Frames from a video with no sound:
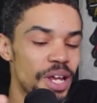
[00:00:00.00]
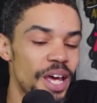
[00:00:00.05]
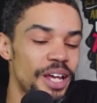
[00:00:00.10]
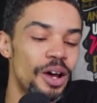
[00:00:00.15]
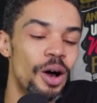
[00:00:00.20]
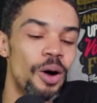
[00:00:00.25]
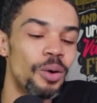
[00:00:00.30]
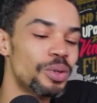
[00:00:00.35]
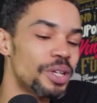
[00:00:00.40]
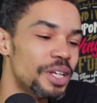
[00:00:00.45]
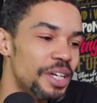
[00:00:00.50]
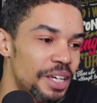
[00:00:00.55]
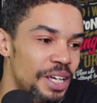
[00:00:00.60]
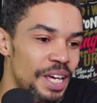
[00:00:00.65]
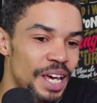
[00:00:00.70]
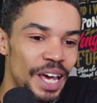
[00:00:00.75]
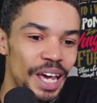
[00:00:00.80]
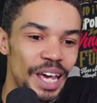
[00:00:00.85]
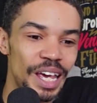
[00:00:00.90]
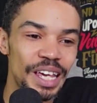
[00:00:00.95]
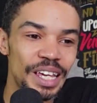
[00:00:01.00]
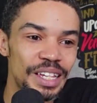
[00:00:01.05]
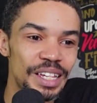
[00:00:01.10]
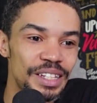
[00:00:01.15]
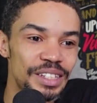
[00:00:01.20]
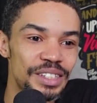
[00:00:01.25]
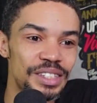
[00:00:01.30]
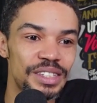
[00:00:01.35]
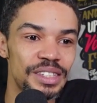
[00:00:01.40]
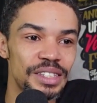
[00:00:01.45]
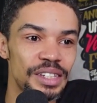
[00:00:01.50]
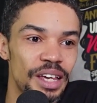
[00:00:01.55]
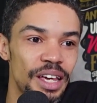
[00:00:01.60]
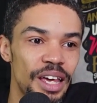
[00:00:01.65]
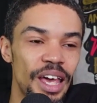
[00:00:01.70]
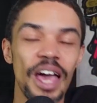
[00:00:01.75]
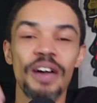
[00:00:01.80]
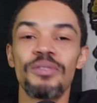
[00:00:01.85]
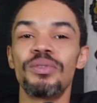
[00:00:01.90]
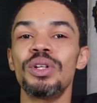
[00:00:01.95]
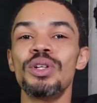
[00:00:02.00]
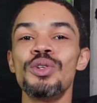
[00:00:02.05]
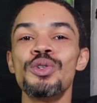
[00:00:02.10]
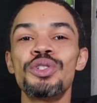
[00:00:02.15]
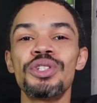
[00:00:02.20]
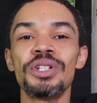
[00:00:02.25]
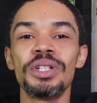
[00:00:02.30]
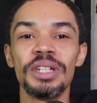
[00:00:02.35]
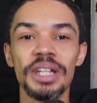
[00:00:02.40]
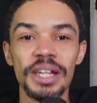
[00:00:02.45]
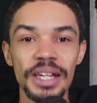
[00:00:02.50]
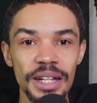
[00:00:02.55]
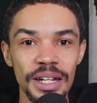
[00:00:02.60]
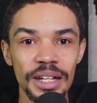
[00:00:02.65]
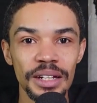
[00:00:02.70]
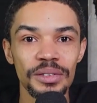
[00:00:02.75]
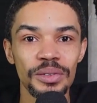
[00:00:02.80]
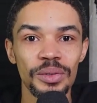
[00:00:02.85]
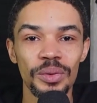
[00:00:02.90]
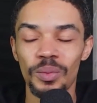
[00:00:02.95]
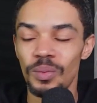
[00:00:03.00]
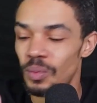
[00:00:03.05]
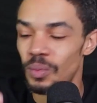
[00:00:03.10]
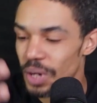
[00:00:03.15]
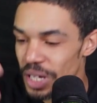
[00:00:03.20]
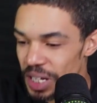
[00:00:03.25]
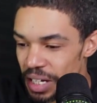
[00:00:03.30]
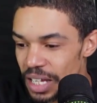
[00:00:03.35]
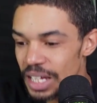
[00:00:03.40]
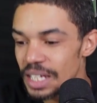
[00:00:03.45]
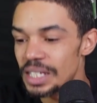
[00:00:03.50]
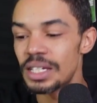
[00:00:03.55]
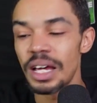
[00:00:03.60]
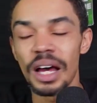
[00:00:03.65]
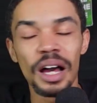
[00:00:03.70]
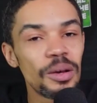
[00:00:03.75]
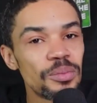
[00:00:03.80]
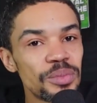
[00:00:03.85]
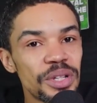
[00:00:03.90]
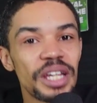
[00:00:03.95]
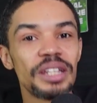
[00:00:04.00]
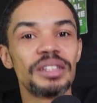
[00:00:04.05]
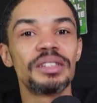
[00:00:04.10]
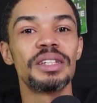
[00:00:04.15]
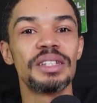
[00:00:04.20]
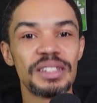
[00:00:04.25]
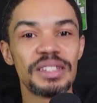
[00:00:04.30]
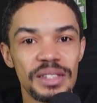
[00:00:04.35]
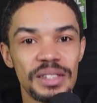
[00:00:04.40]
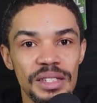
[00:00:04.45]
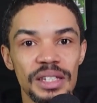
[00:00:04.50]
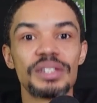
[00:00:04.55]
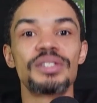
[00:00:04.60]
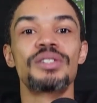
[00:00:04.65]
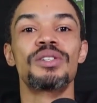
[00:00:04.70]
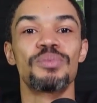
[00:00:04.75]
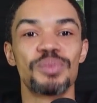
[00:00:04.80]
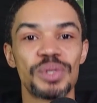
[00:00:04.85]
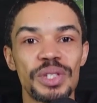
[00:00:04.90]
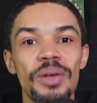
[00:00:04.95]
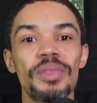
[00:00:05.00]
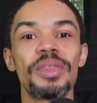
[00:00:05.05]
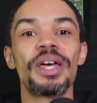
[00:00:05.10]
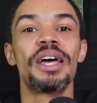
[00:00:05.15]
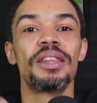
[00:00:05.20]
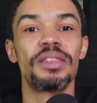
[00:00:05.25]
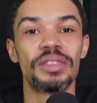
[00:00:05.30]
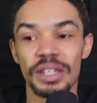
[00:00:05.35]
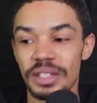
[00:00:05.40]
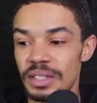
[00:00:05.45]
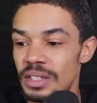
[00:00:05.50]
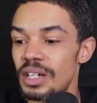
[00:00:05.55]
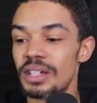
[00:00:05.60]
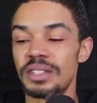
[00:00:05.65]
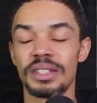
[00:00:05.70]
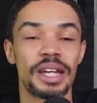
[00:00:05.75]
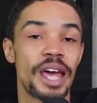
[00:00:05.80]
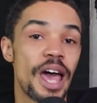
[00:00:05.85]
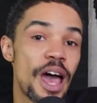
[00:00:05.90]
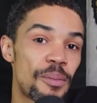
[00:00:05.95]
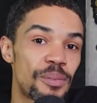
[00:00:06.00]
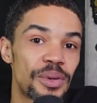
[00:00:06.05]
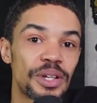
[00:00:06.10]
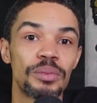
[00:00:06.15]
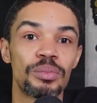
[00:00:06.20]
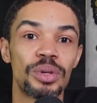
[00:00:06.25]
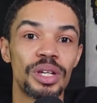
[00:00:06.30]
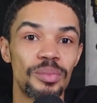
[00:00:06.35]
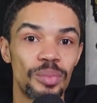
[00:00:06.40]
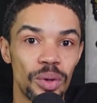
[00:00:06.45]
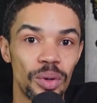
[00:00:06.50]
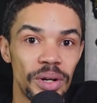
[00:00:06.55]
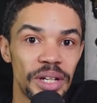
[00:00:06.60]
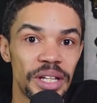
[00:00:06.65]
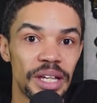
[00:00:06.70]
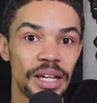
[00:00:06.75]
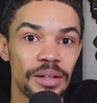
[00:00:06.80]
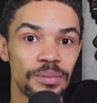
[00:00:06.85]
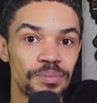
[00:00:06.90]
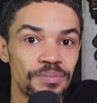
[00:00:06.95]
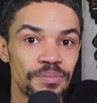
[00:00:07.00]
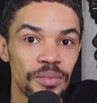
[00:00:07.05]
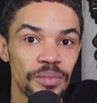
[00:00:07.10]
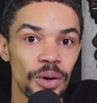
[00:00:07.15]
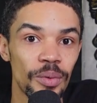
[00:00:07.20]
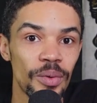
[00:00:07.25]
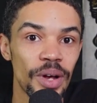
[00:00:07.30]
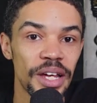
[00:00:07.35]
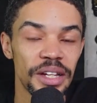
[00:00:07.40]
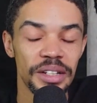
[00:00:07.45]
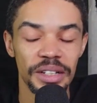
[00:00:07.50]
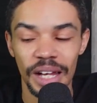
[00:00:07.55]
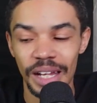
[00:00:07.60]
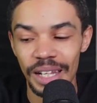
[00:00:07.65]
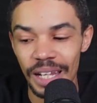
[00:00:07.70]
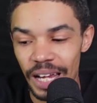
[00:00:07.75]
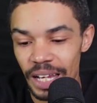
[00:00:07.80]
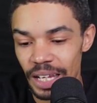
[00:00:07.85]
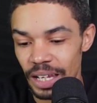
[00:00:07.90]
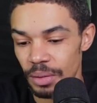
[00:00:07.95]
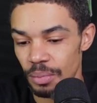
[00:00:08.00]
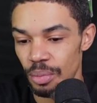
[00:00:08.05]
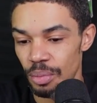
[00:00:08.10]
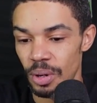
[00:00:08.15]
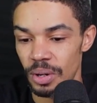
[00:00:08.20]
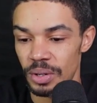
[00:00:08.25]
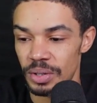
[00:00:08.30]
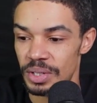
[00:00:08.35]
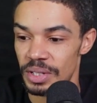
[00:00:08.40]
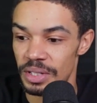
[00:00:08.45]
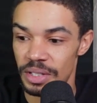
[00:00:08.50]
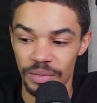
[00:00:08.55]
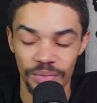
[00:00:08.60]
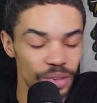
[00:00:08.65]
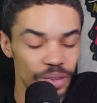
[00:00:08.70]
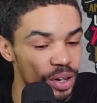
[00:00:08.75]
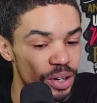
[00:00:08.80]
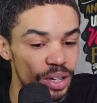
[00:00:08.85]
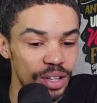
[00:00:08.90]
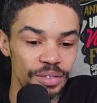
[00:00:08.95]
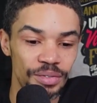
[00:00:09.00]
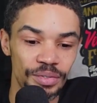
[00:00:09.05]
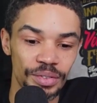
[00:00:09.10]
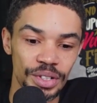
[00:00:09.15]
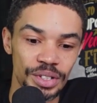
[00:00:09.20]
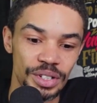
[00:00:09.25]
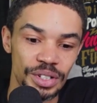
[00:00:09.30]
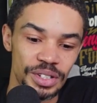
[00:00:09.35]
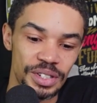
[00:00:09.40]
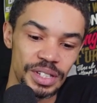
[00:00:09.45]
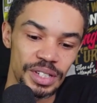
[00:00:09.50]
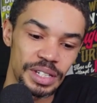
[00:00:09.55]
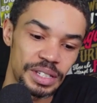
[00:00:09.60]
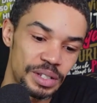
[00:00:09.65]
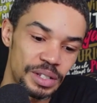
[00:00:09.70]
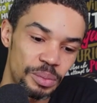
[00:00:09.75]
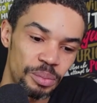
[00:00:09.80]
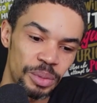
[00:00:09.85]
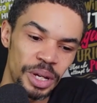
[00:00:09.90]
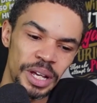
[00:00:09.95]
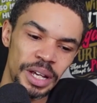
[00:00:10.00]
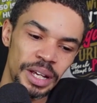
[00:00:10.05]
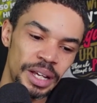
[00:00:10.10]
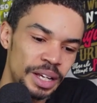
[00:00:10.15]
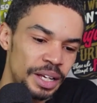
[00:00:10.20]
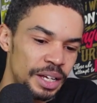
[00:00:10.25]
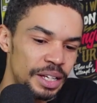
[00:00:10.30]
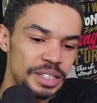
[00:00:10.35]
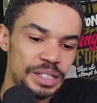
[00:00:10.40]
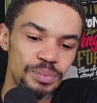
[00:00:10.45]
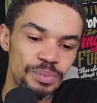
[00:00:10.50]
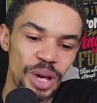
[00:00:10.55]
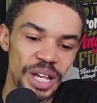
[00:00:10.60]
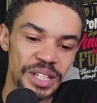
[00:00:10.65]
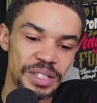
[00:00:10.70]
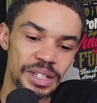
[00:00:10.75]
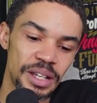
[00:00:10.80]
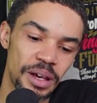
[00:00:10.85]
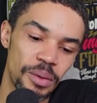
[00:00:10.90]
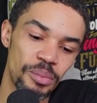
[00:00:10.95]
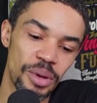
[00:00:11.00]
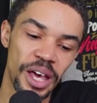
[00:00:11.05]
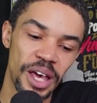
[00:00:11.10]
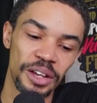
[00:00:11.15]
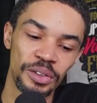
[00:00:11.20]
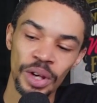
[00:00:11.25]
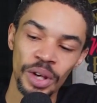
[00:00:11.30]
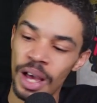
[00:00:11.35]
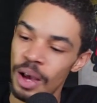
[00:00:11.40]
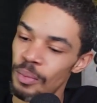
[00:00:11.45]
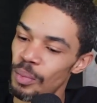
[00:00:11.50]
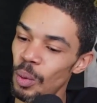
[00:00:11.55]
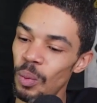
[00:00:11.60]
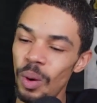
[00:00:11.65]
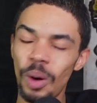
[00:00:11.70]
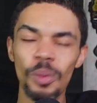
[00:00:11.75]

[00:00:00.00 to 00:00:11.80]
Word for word: only is evolution needed, we need to update these systems so that this doesn't happen to people again. All right. I like MPerks, it's a very efficient system. It's messed up, man. But what we